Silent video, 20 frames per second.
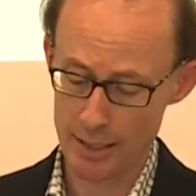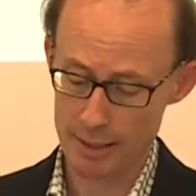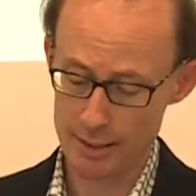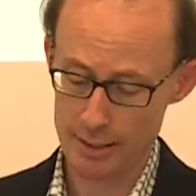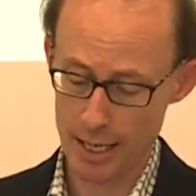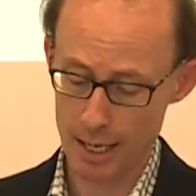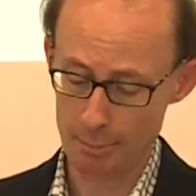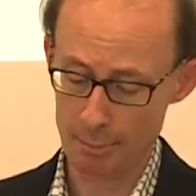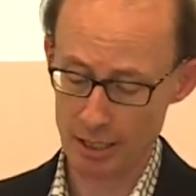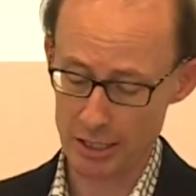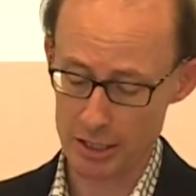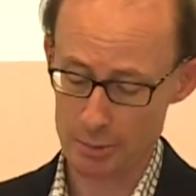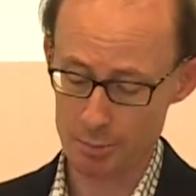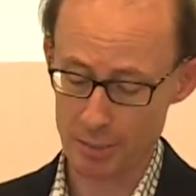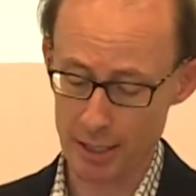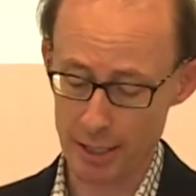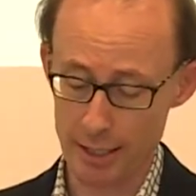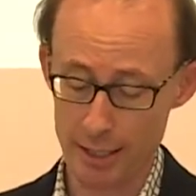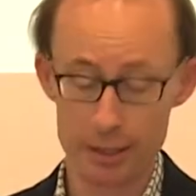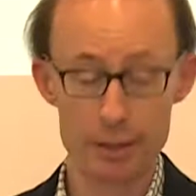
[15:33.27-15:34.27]
established
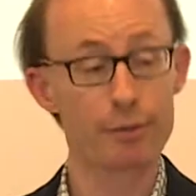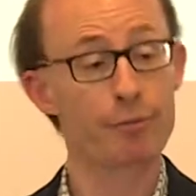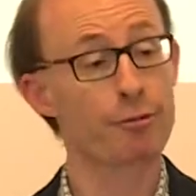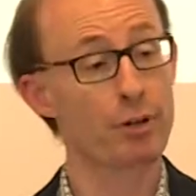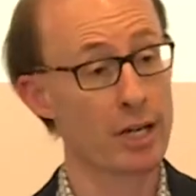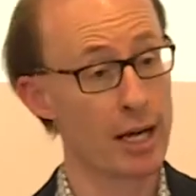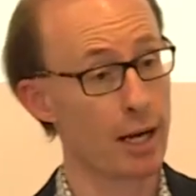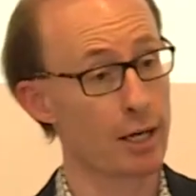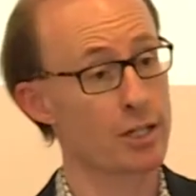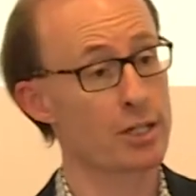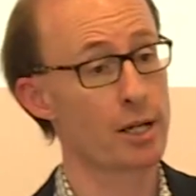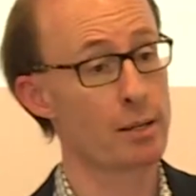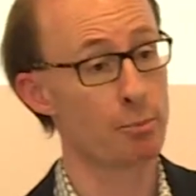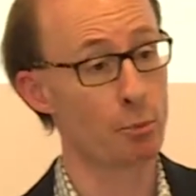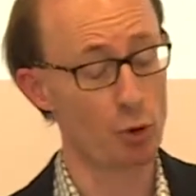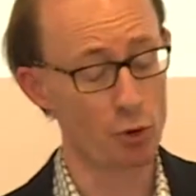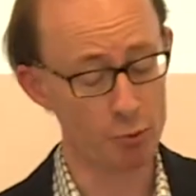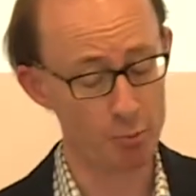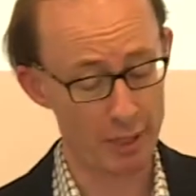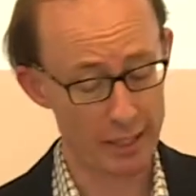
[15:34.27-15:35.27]
by the Free Aceh
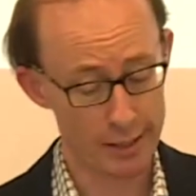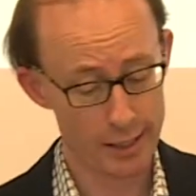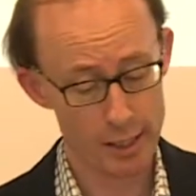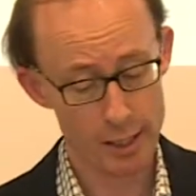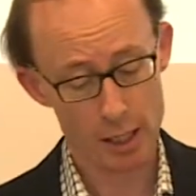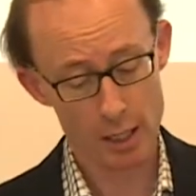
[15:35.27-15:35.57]
movement,